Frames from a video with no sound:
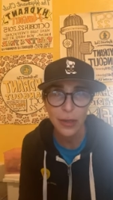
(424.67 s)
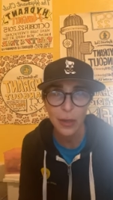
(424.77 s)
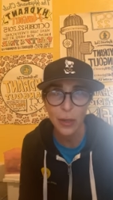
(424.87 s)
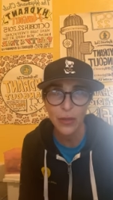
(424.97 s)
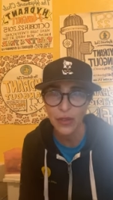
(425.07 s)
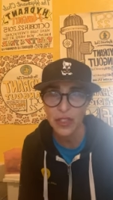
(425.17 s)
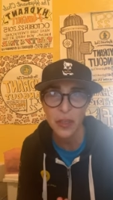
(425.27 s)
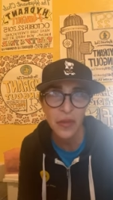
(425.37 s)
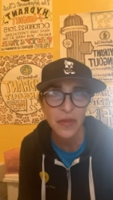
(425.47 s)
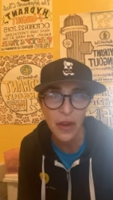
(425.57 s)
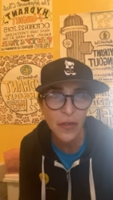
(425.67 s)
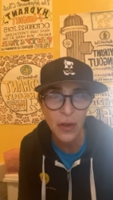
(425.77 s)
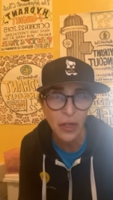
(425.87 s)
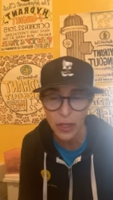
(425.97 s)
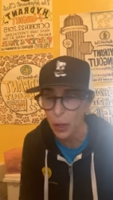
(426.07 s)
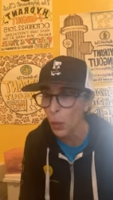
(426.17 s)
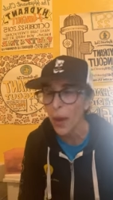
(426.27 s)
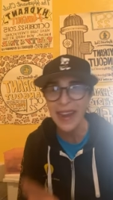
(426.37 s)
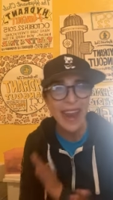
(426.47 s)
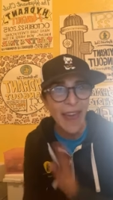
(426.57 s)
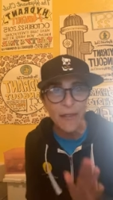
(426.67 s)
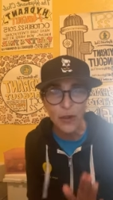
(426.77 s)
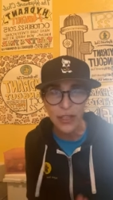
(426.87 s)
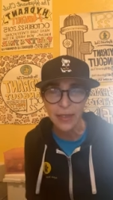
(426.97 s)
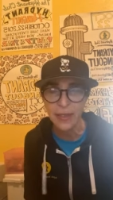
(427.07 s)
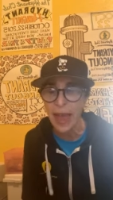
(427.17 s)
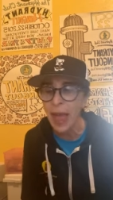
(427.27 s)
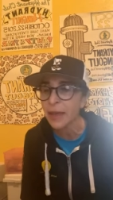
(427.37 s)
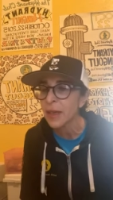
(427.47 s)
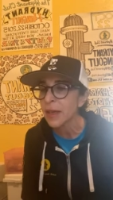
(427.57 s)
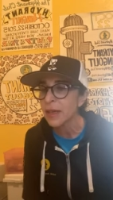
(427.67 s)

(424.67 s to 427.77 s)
you know, just to be very, very clear. One never does that.